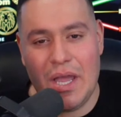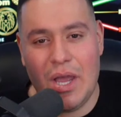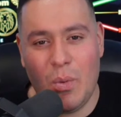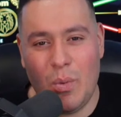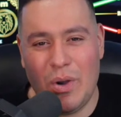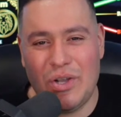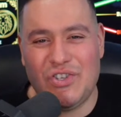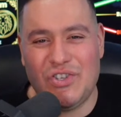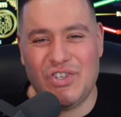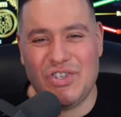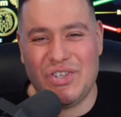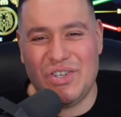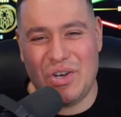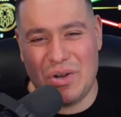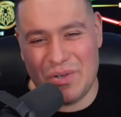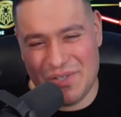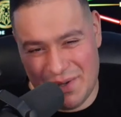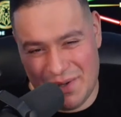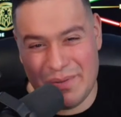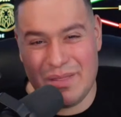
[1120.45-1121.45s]
which you
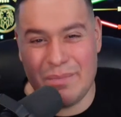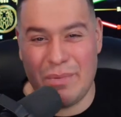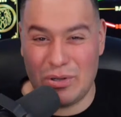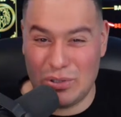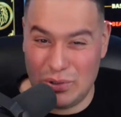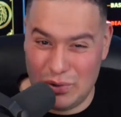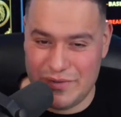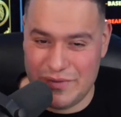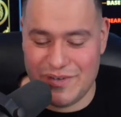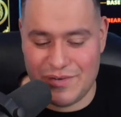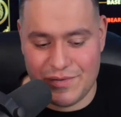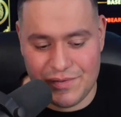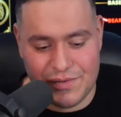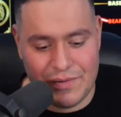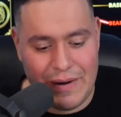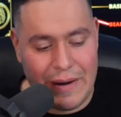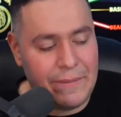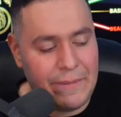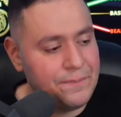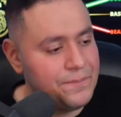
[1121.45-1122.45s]
know some of them are losers,
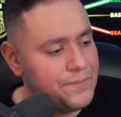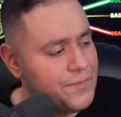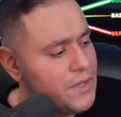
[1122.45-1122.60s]
right?